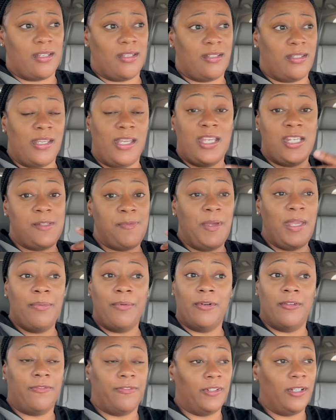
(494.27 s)
these
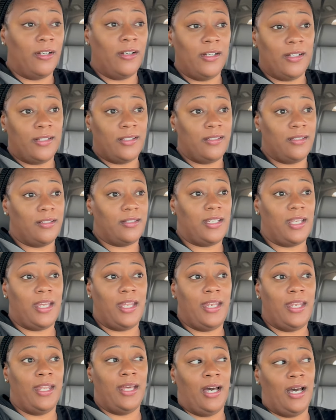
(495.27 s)
people in Florida
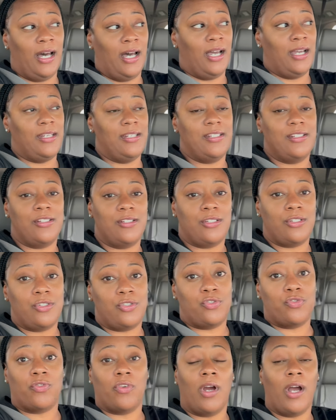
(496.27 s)
cannot
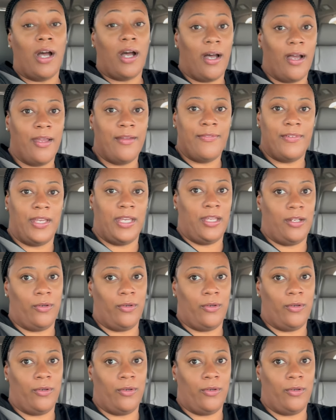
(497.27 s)
drive at